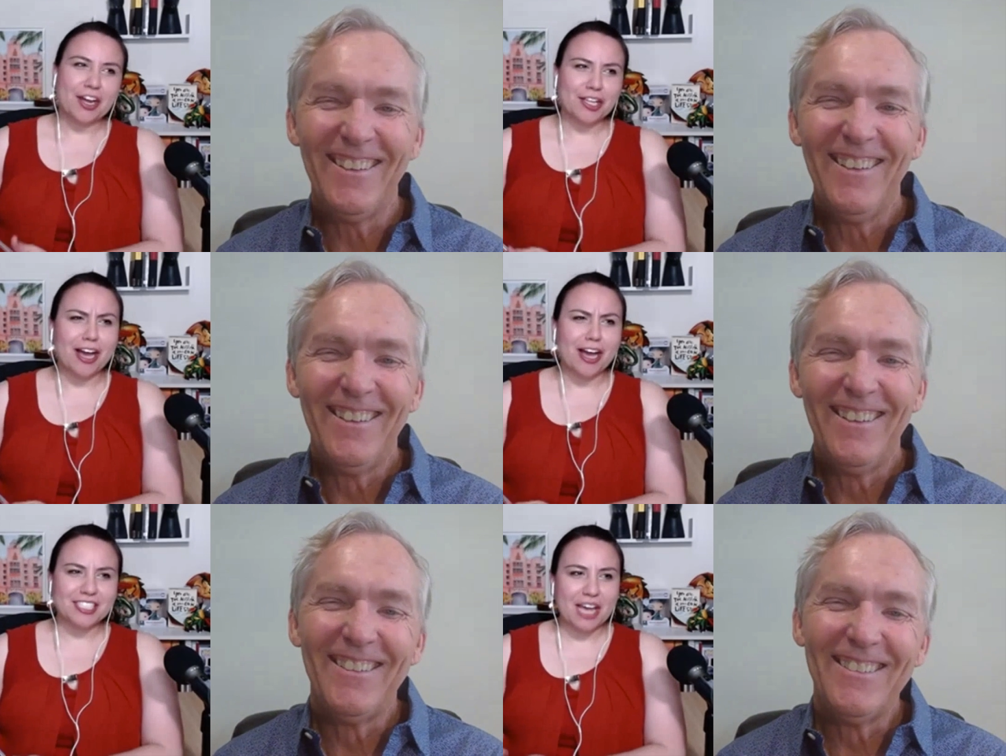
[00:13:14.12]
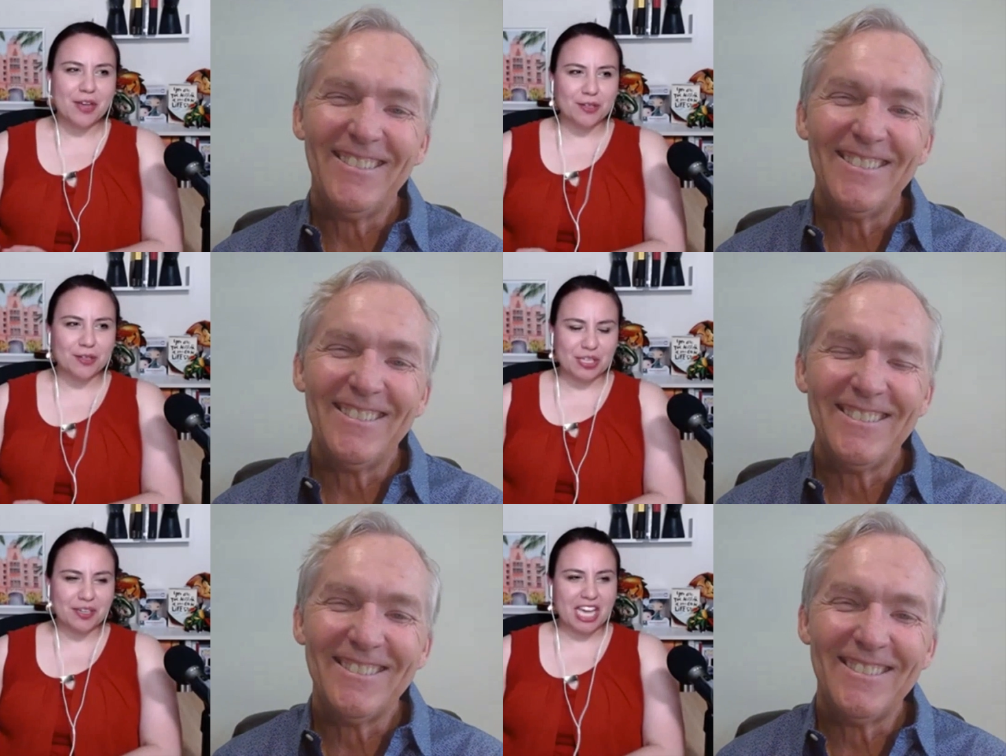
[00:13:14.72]
Speaker 1: know, a long time
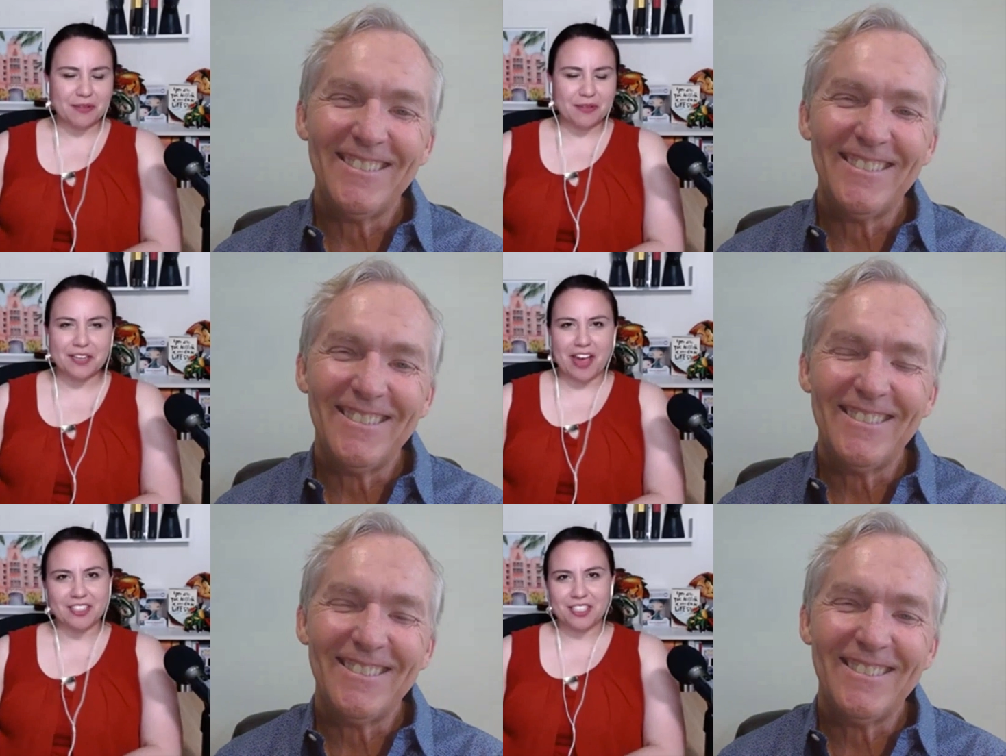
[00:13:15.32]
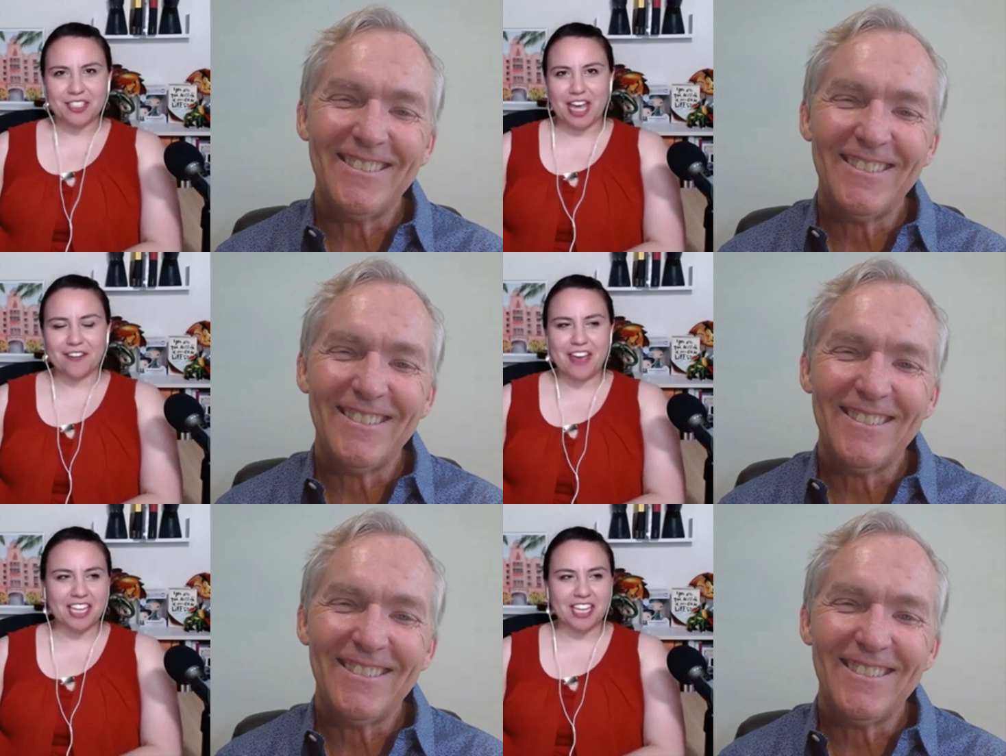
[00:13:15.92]
ago, someone gave me advice to that
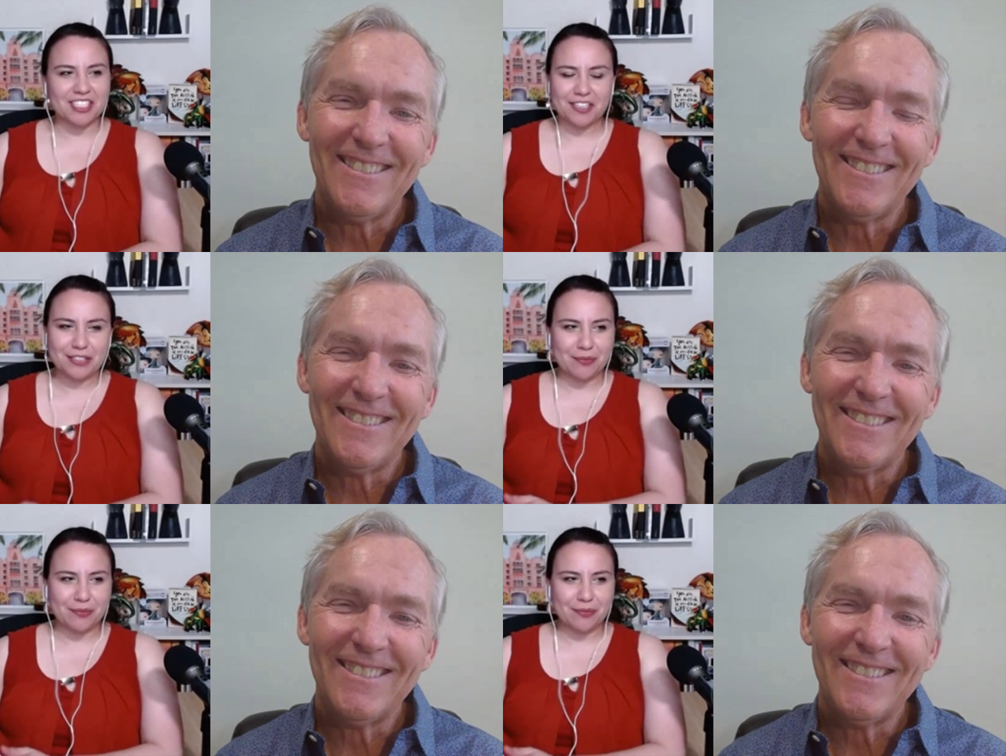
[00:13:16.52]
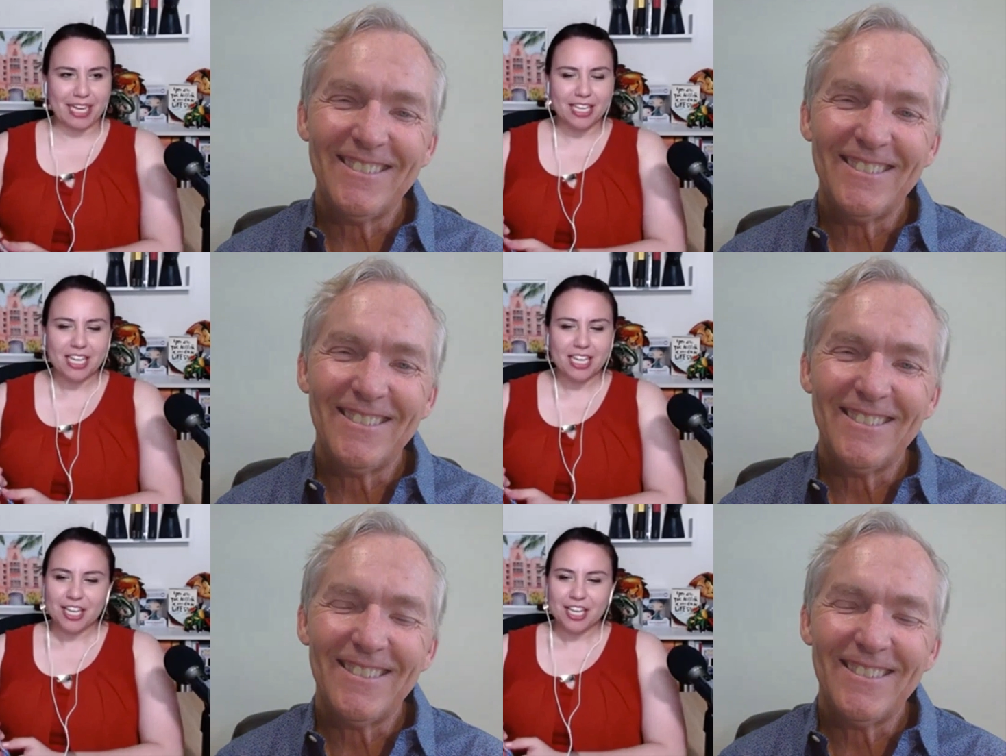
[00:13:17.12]
effect of something like,